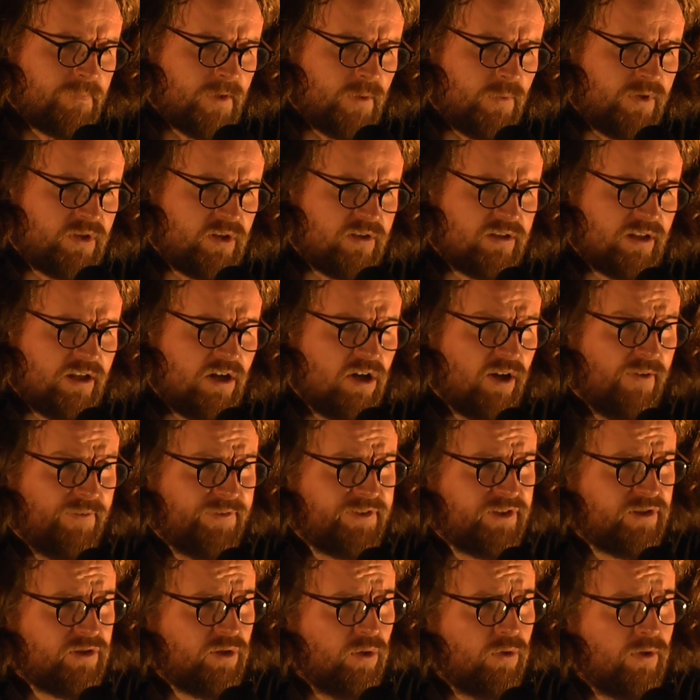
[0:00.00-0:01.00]
which is a love
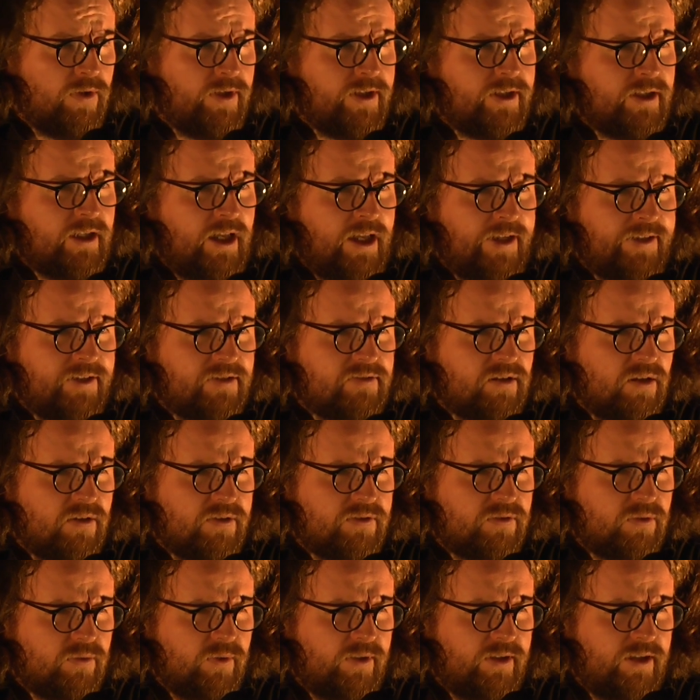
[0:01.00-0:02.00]
story, and it's
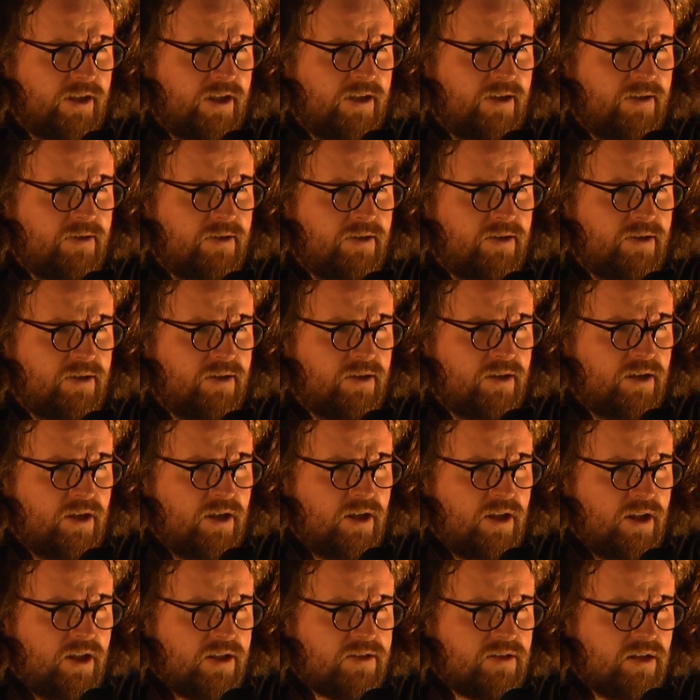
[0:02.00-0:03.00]
also
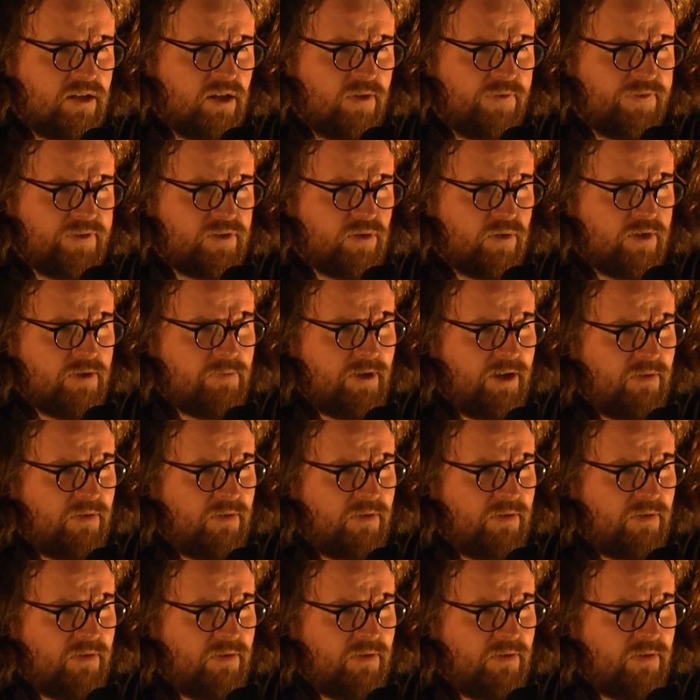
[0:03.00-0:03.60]
it's a love story